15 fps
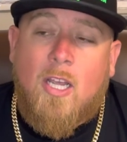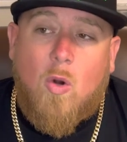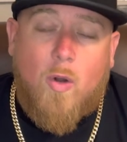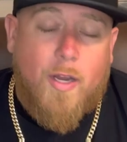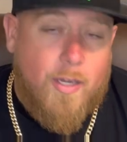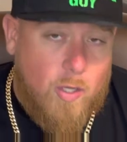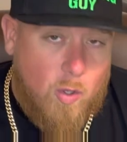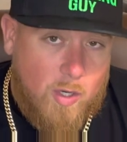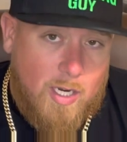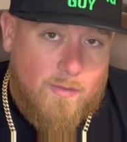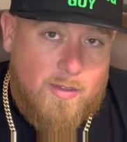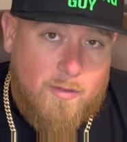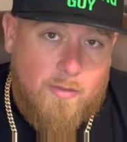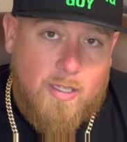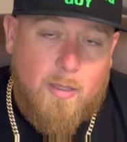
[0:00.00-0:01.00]
or you don't
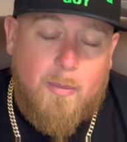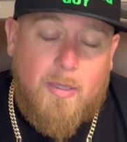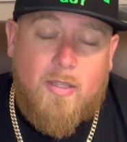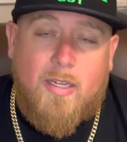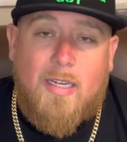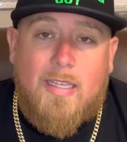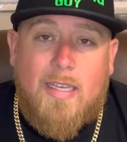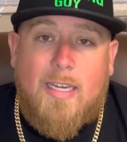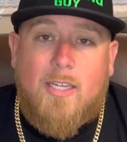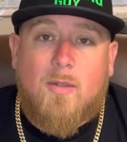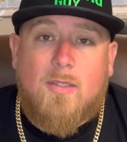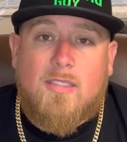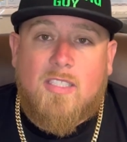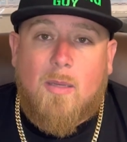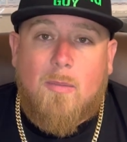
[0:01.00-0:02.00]
have the availability to get into
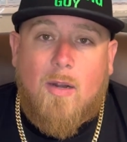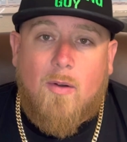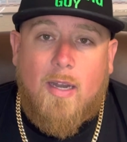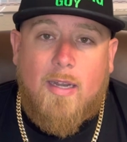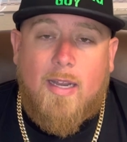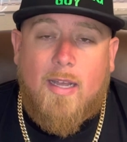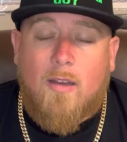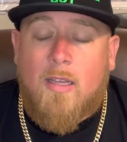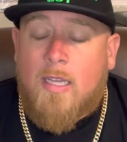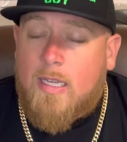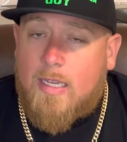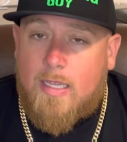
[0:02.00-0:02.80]
a semi right now,